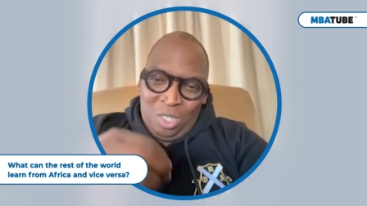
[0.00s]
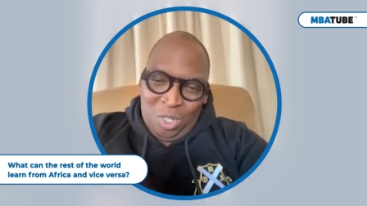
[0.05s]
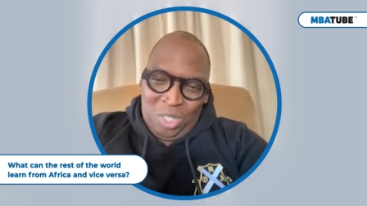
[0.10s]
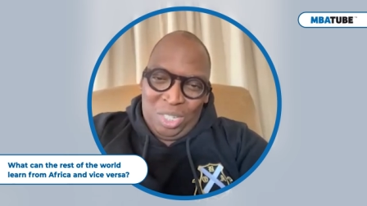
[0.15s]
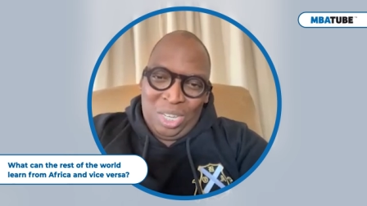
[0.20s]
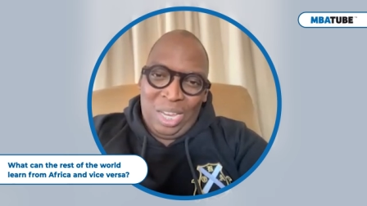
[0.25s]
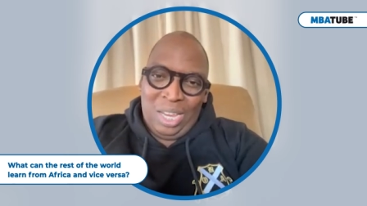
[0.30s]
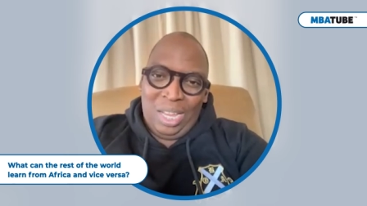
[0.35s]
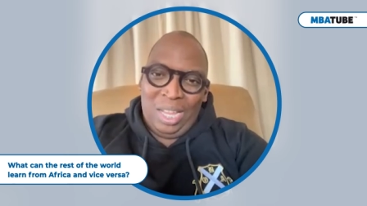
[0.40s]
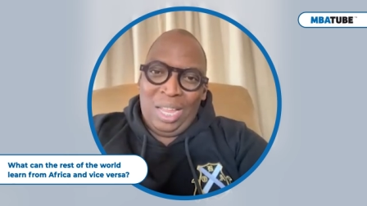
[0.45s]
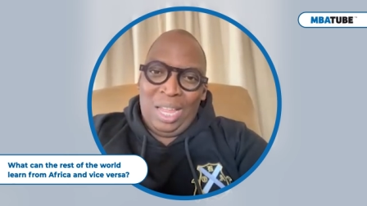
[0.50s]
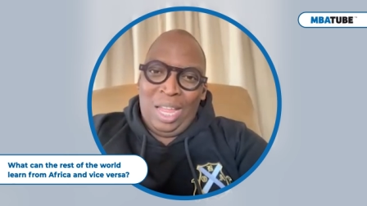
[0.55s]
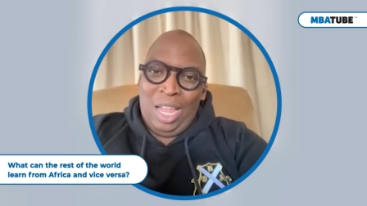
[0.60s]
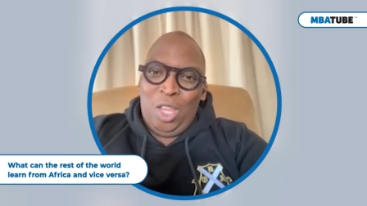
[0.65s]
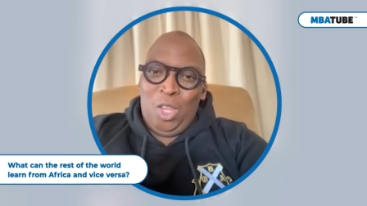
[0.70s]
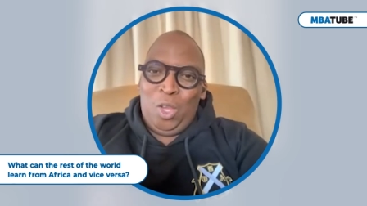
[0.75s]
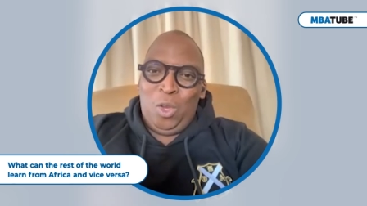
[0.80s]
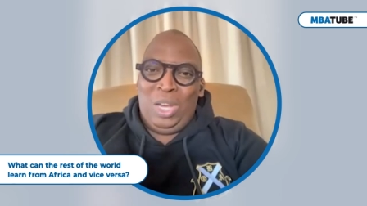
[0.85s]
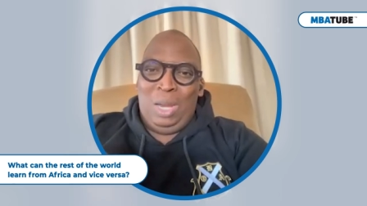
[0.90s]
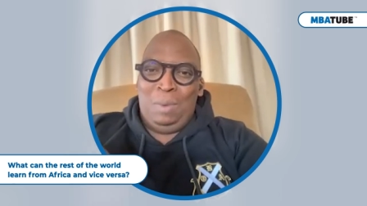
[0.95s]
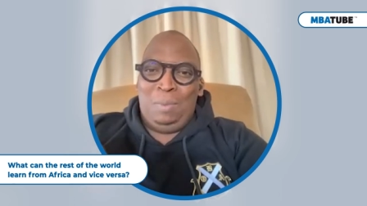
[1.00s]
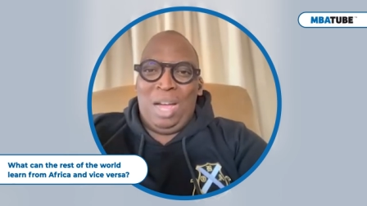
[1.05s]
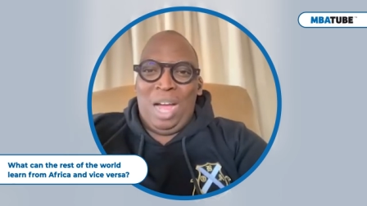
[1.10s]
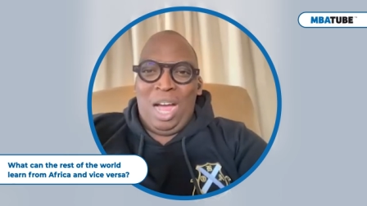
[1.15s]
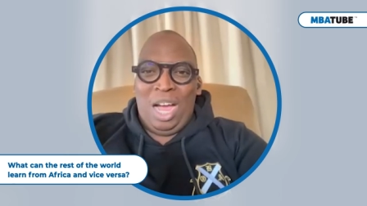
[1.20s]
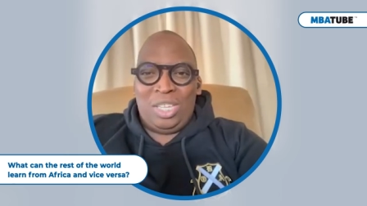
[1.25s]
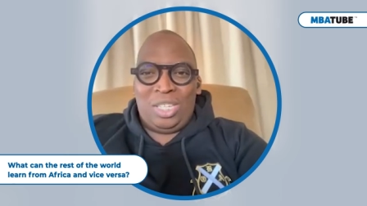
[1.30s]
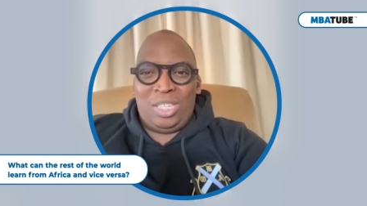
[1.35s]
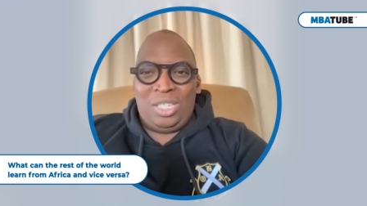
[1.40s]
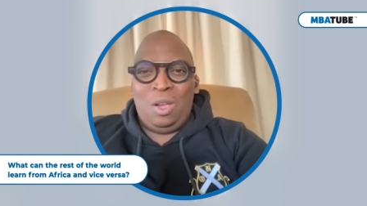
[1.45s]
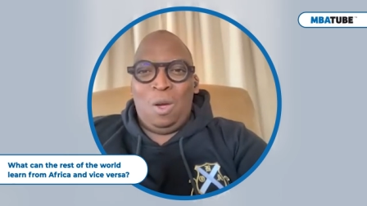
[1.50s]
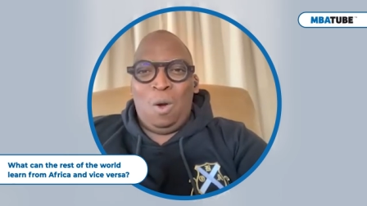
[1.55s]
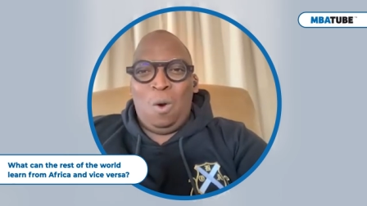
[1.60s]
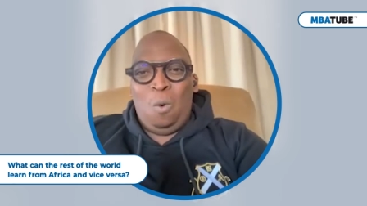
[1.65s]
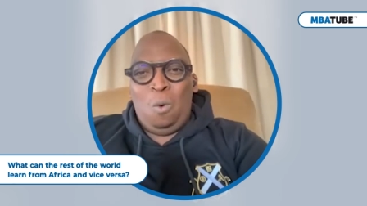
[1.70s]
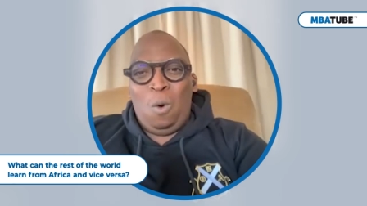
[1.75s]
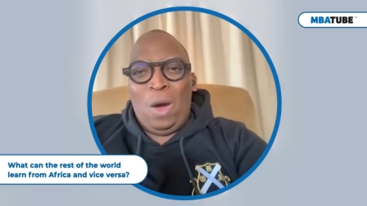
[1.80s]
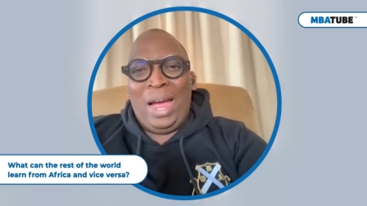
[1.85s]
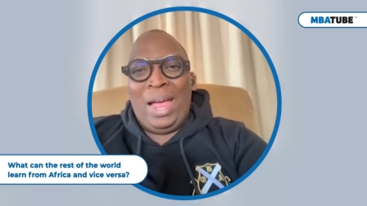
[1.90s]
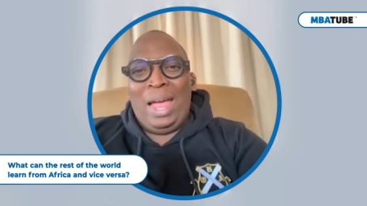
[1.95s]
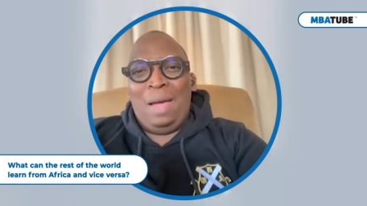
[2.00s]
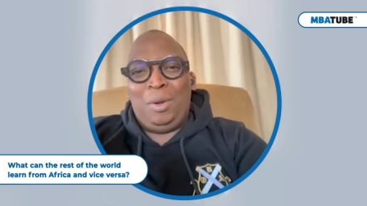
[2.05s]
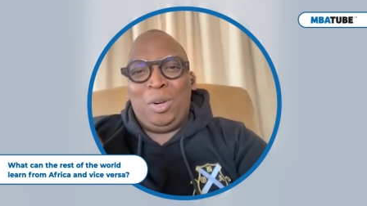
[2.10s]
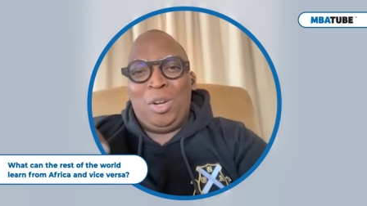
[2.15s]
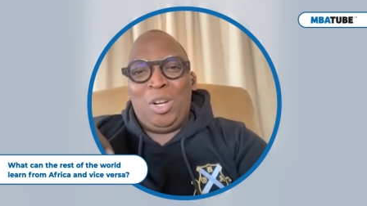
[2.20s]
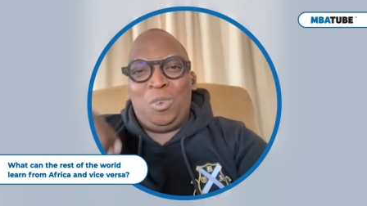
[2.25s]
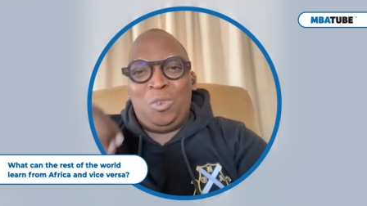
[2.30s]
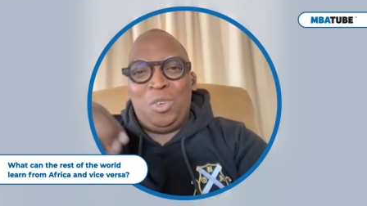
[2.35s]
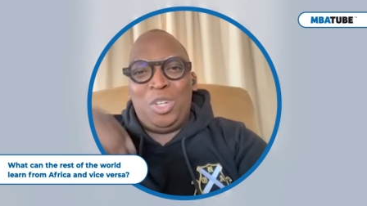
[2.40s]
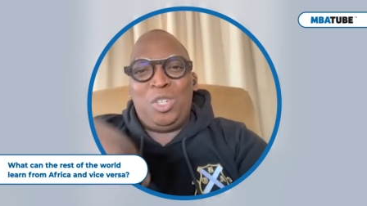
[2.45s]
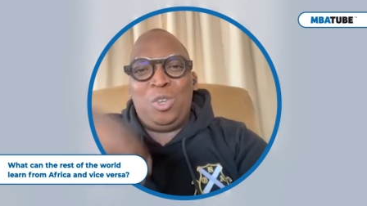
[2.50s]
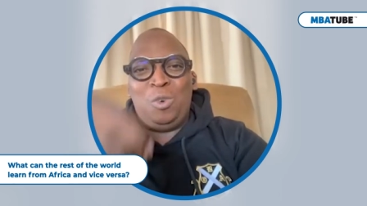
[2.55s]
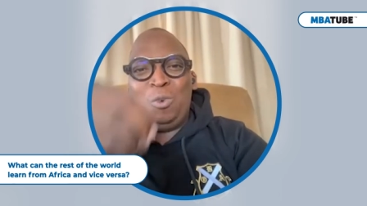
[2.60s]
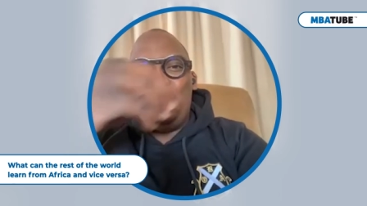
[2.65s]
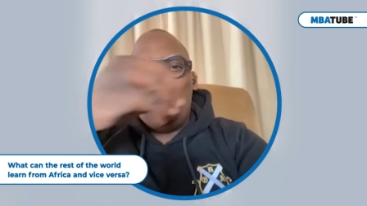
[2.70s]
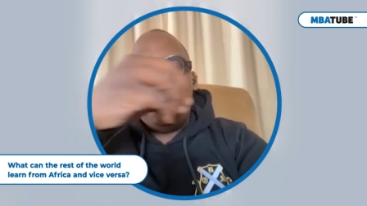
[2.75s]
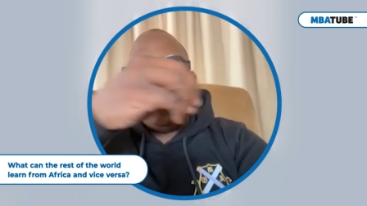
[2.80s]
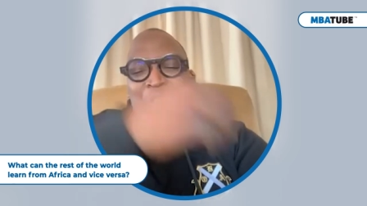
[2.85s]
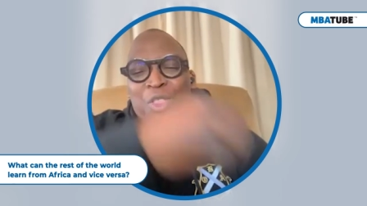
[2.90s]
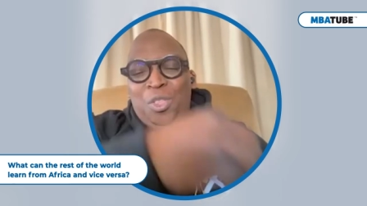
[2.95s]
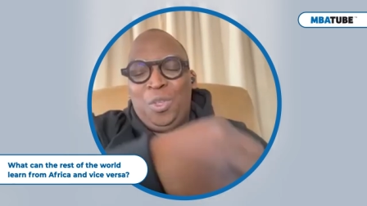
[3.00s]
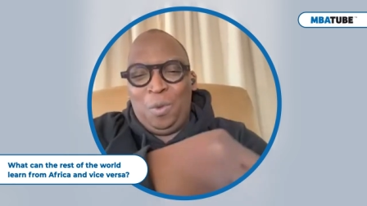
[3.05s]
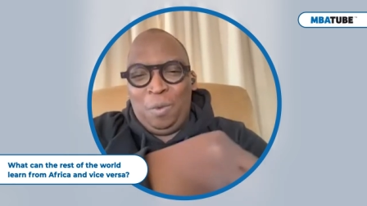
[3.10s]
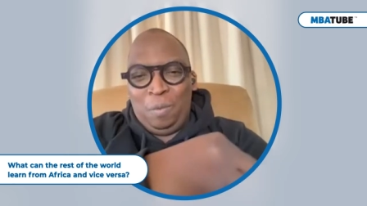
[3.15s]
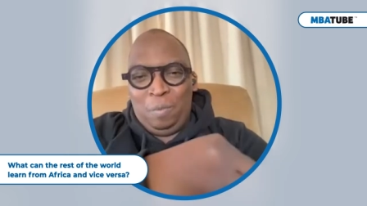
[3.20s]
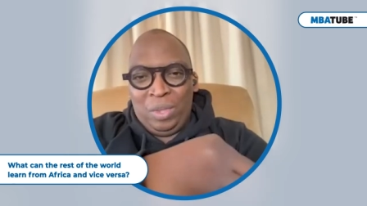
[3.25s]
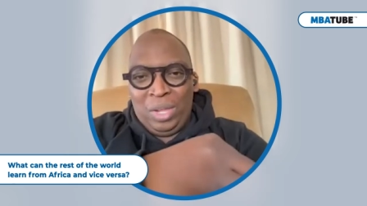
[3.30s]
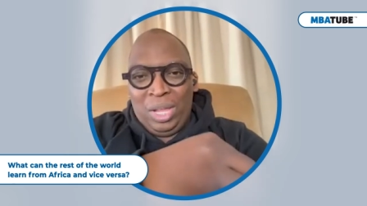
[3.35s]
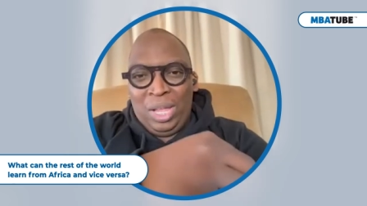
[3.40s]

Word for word: today, your neighbor asks, why am I not rich with you?